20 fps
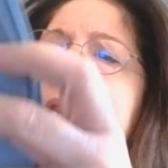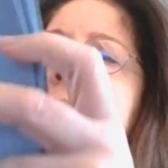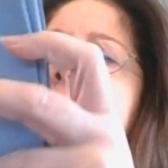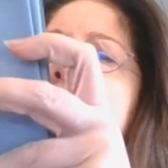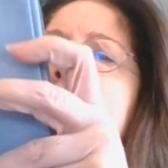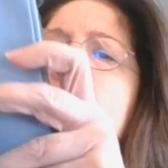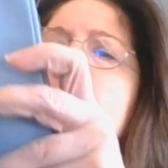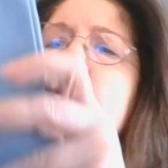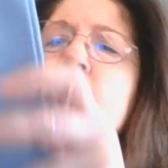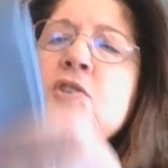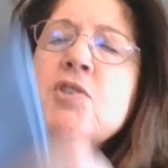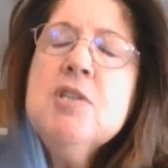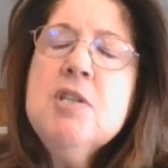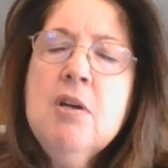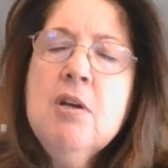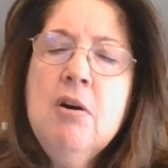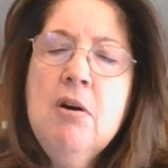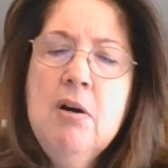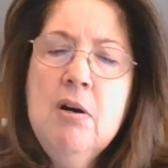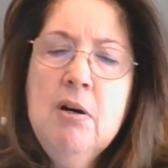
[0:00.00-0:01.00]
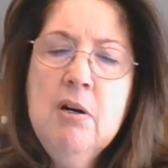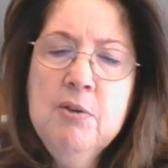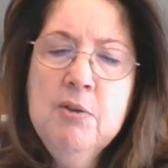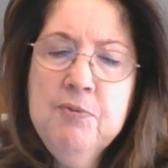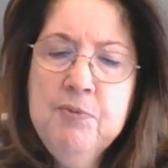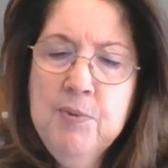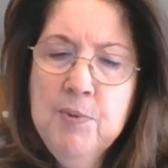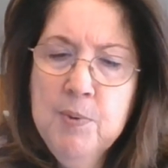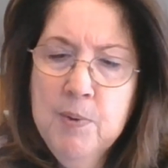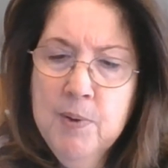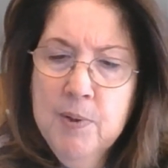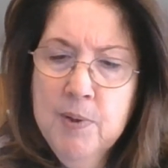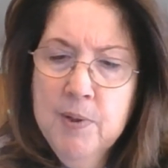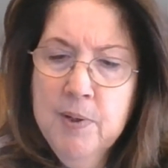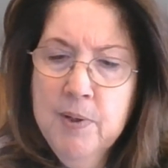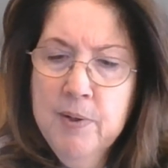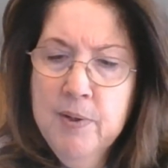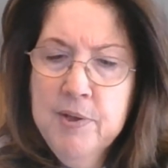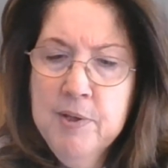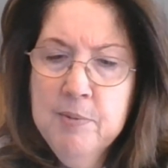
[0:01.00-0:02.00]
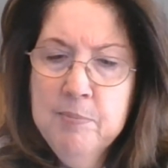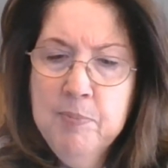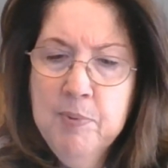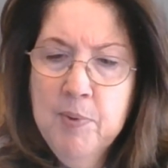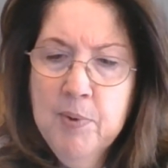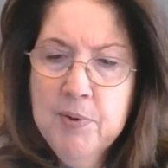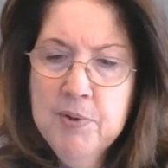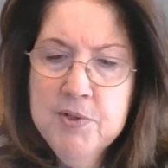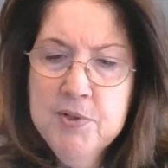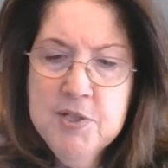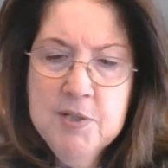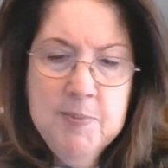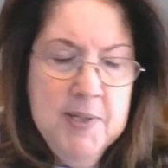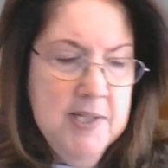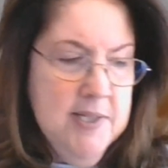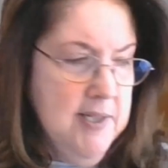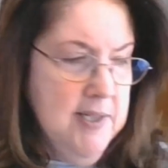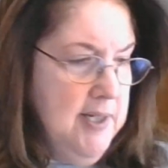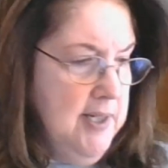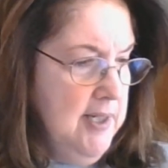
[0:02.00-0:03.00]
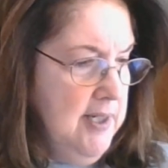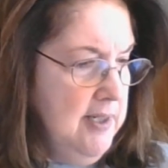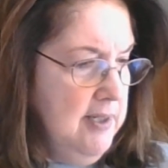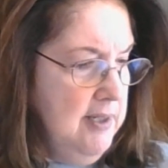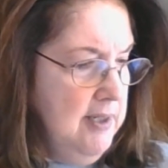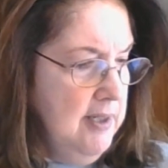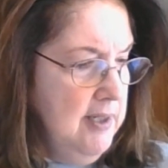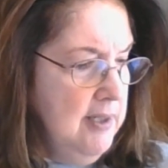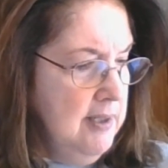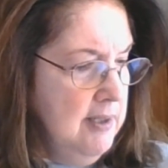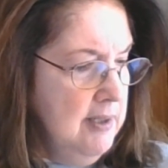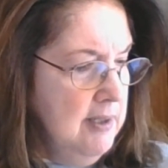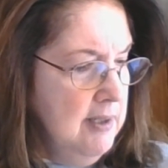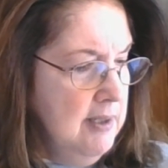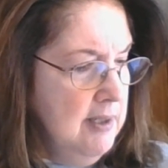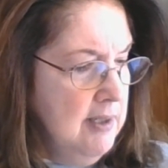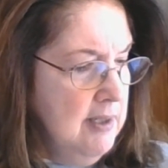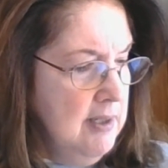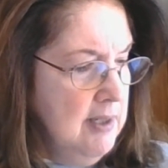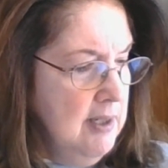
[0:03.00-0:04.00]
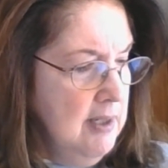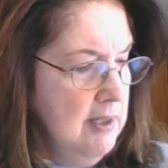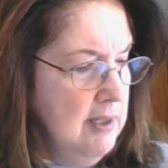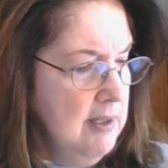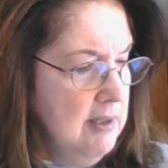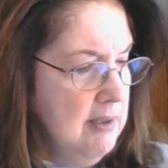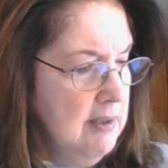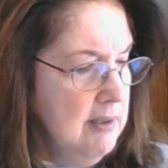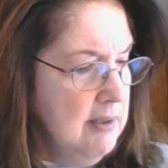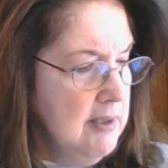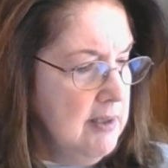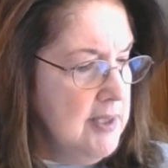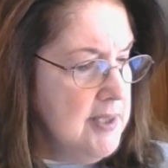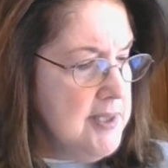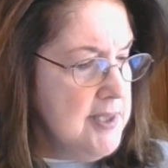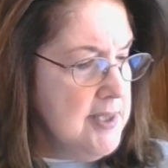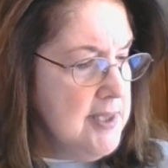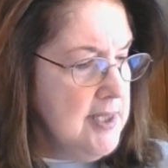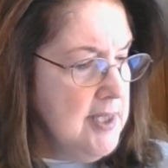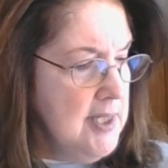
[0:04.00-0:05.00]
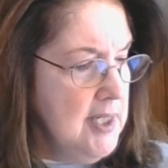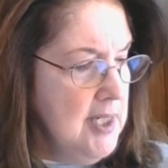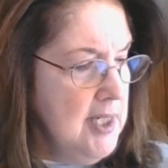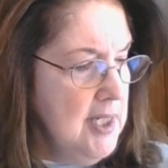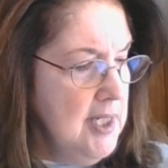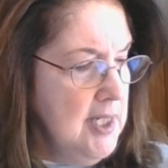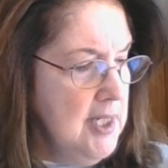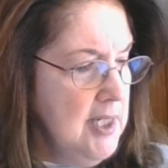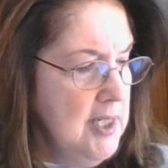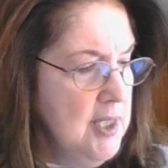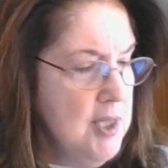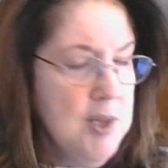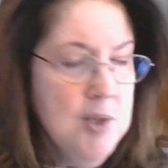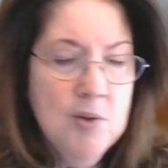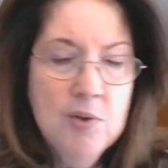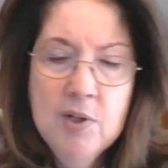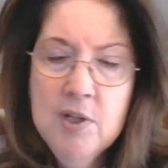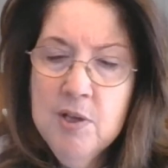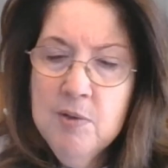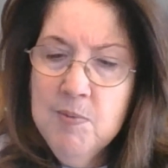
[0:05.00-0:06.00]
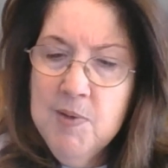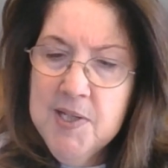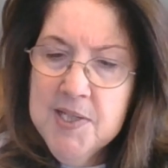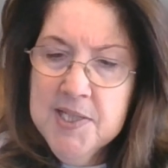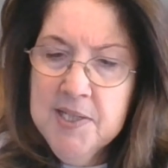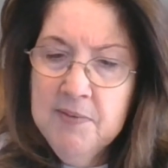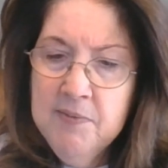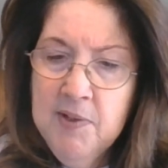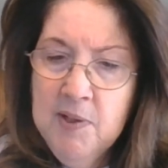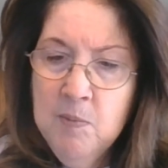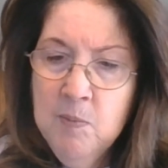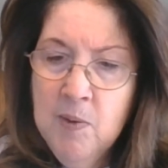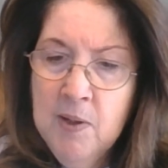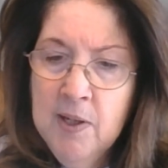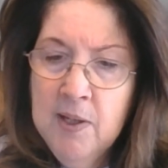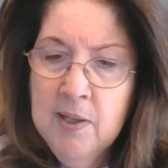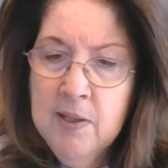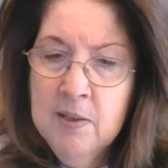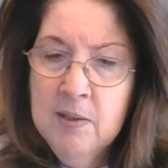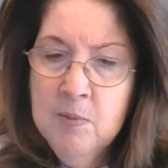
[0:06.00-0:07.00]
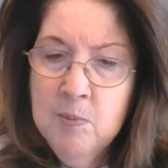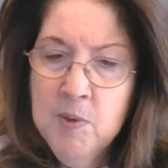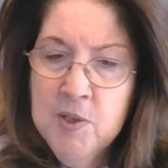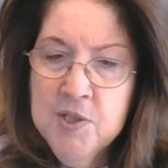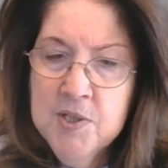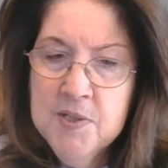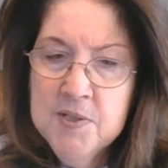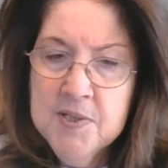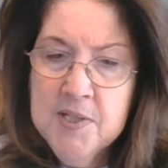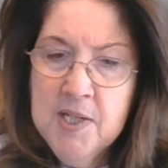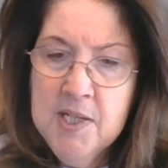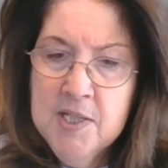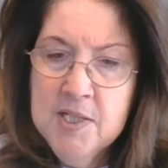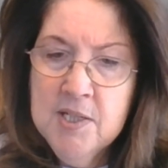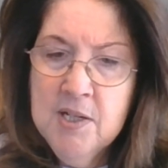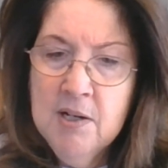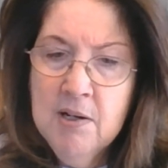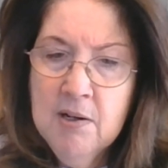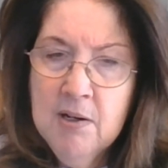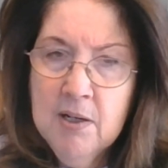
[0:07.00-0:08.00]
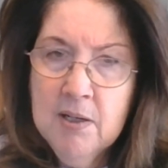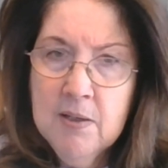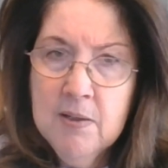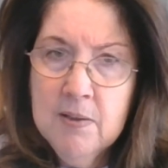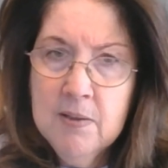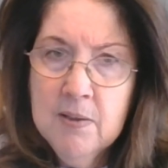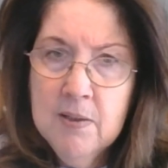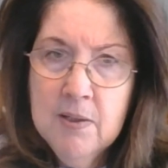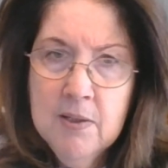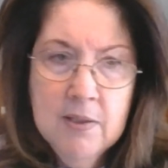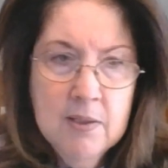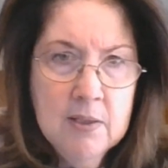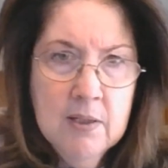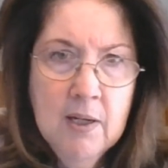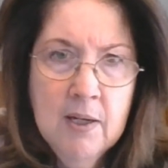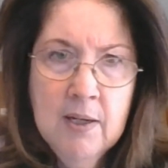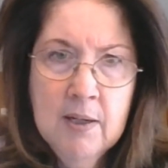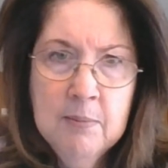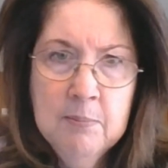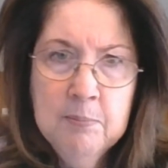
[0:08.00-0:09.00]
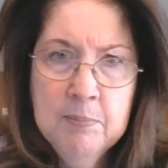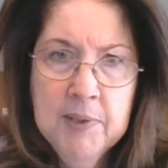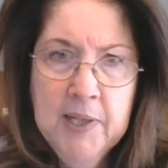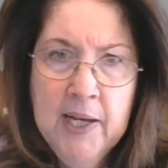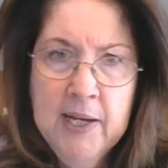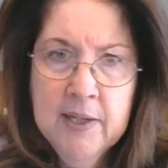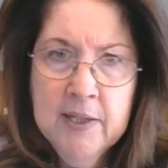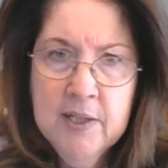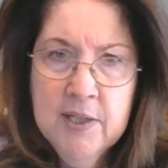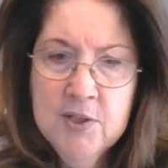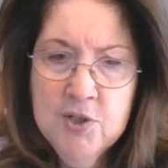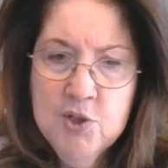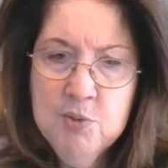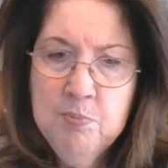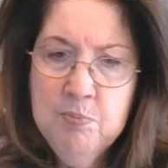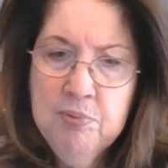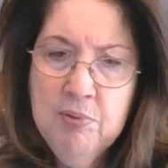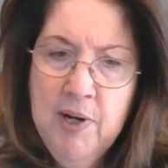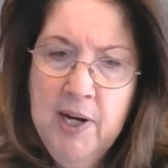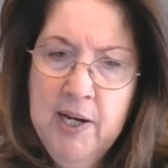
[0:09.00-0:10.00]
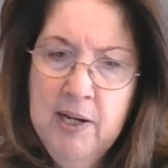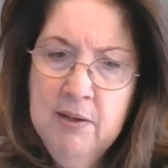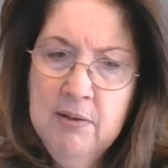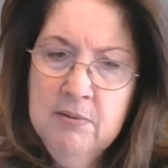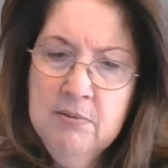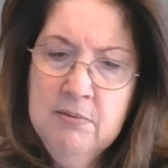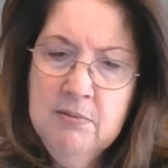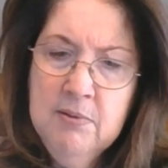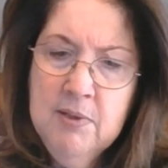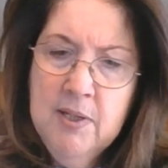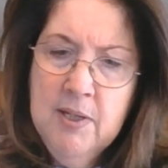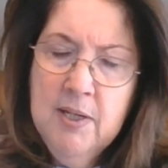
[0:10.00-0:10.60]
it originally called for the border to be done in, let's see, 3371, which is a dark blackish brown.